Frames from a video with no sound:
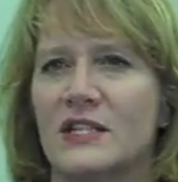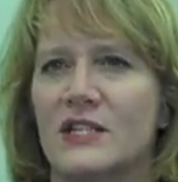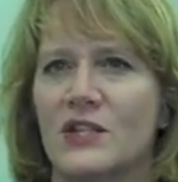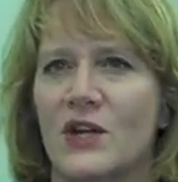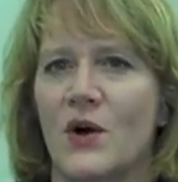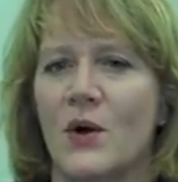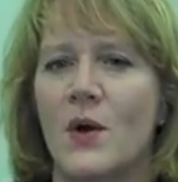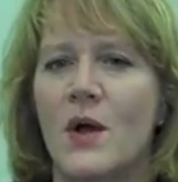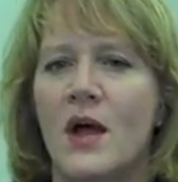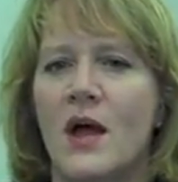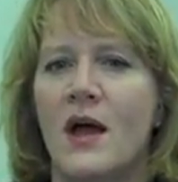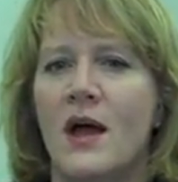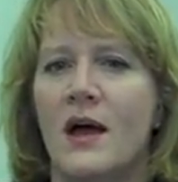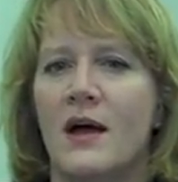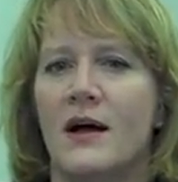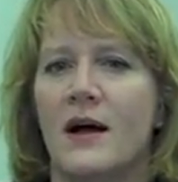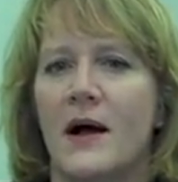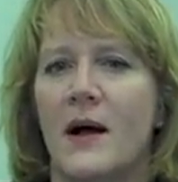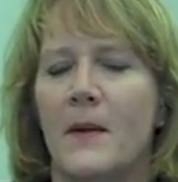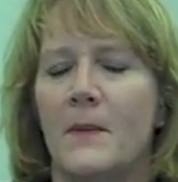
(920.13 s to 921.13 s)
So
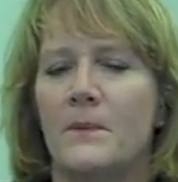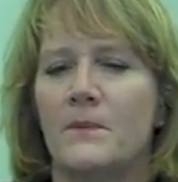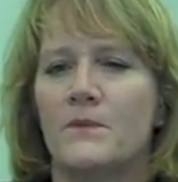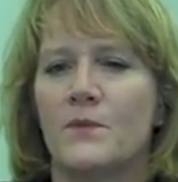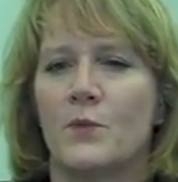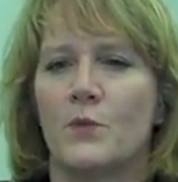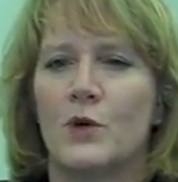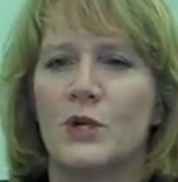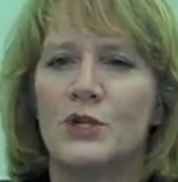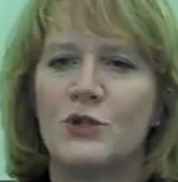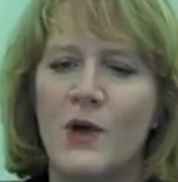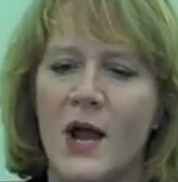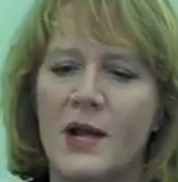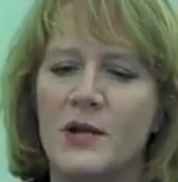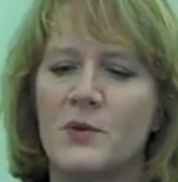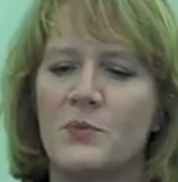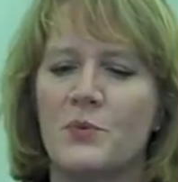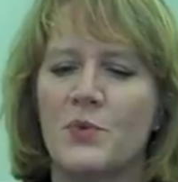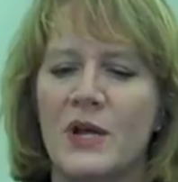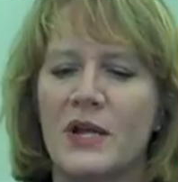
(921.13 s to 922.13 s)
we're trying
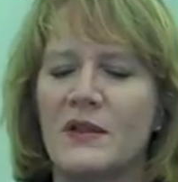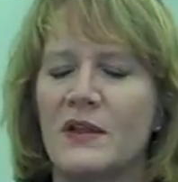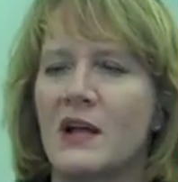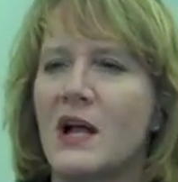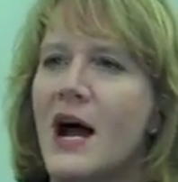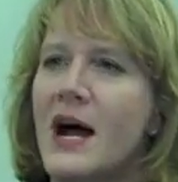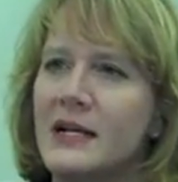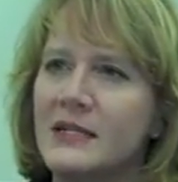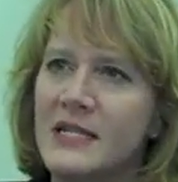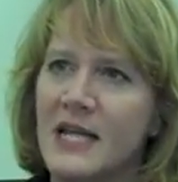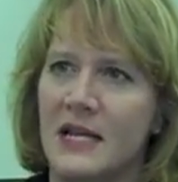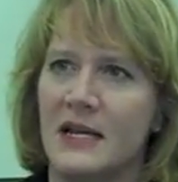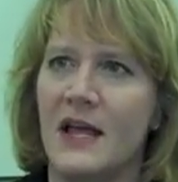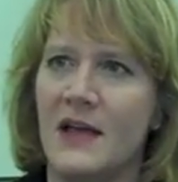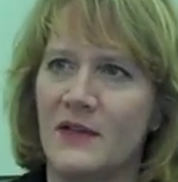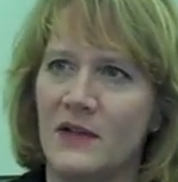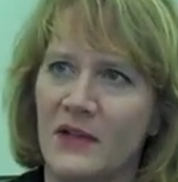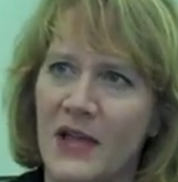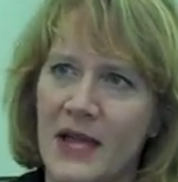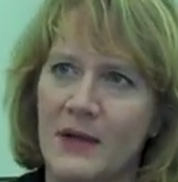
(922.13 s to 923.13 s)
to bring the content
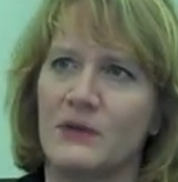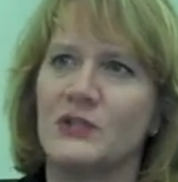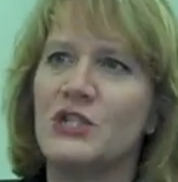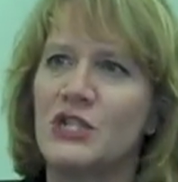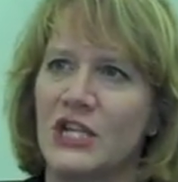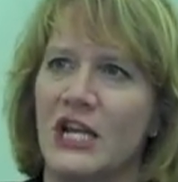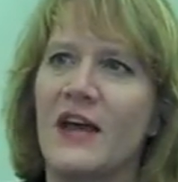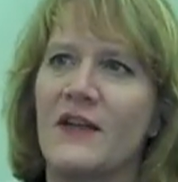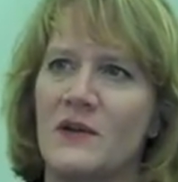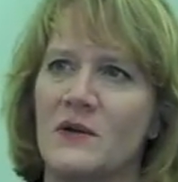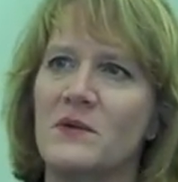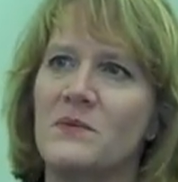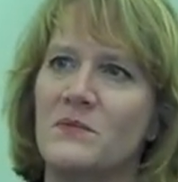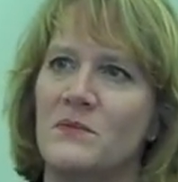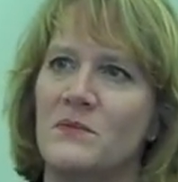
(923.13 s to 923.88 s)
and the language together